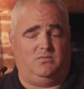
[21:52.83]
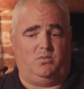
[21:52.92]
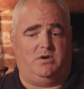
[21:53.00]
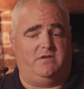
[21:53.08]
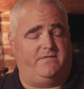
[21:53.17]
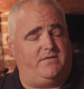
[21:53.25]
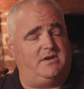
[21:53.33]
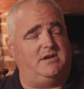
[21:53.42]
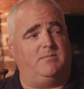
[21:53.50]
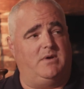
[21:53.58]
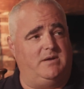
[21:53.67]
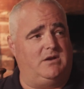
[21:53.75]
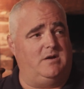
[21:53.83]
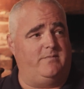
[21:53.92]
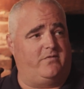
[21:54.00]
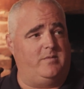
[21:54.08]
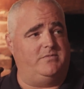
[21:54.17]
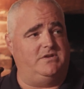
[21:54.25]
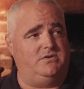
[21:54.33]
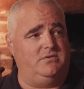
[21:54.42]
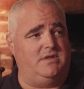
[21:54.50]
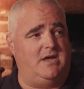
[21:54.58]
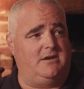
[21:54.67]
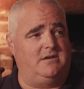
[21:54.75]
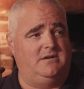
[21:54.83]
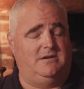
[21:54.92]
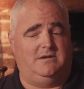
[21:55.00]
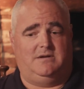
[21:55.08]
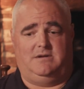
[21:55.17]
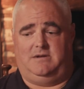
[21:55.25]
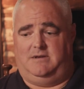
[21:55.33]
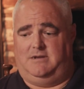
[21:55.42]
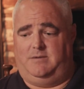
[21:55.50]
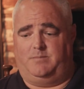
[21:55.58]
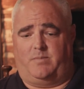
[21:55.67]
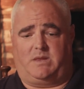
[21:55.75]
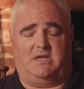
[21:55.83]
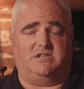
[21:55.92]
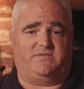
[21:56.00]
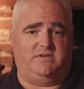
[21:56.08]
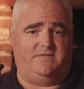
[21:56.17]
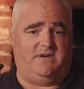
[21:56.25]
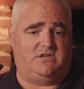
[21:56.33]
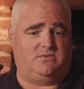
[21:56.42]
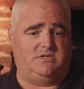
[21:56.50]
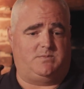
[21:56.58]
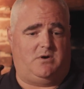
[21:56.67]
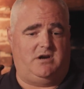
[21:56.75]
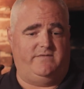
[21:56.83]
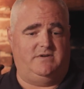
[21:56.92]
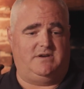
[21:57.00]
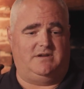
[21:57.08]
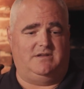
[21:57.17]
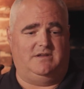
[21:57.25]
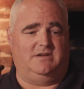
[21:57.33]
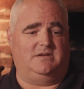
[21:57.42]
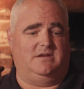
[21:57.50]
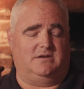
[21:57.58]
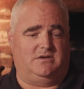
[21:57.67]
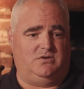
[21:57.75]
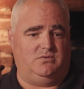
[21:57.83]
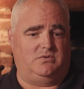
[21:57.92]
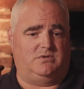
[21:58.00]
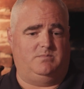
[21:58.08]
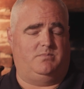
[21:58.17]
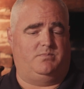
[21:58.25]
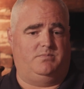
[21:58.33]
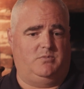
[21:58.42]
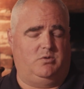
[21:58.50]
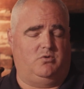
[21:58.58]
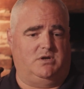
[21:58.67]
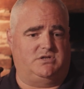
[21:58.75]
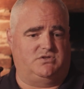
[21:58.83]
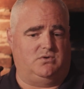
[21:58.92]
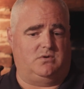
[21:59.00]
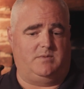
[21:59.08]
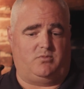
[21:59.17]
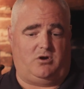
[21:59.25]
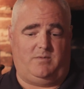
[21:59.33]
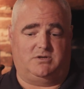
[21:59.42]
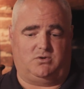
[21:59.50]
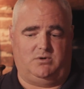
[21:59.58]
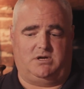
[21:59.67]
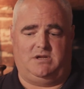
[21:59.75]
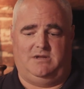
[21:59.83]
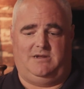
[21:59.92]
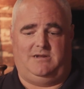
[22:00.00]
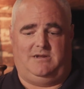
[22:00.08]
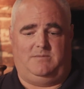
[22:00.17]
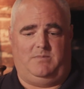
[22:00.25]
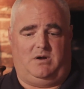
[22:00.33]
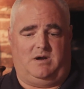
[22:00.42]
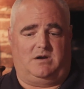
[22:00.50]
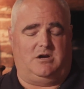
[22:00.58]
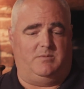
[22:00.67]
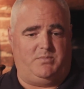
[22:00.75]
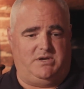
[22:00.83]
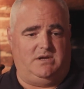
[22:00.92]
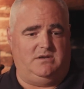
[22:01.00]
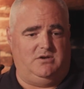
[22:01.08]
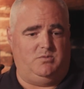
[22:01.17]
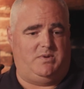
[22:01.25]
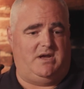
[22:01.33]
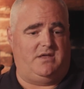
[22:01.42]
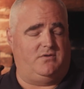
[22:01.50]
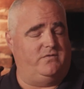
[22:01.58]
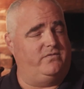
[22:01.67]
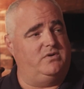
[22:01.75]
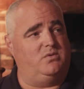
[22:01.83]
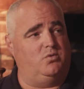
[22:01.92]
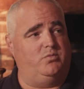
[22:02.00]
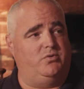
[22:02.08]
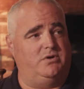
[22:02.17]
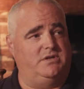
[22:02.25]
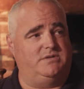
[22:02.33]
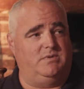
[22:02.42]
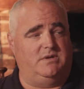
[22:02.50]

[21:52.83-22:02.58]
And where the funding might come from to do that. As for the veterans part of it, a cute, quick story, promise quick. Our company, New Path over in Woburn,